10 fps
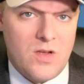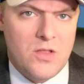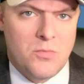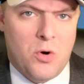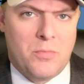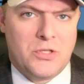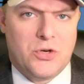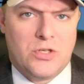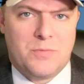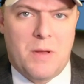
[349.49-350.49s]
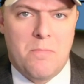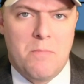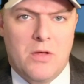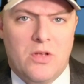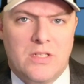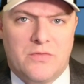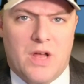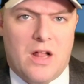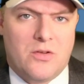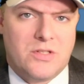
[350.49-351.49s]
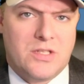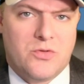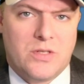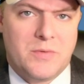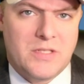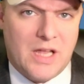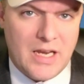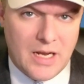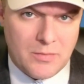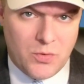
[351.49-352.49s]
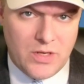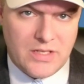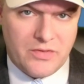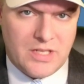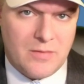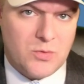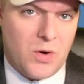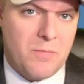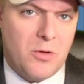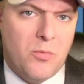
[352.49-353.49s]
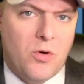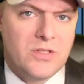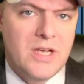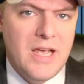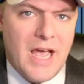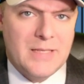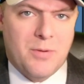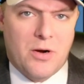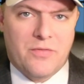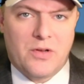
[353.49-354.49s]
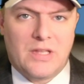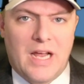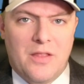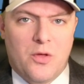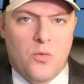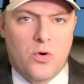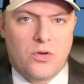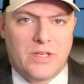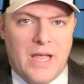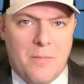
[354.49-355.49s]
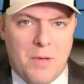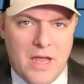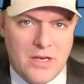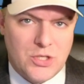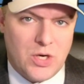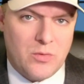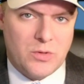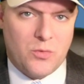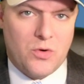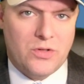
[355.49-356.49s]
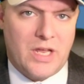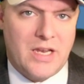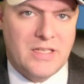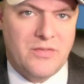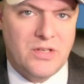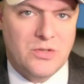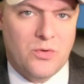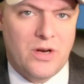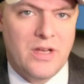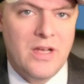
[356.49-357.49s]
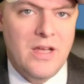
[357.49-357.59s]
The Mormon Church spent millions of dollars this Christmas lighting up 27 Times Square billboards as part of their Light the World campaign, sharing with the world a nativity story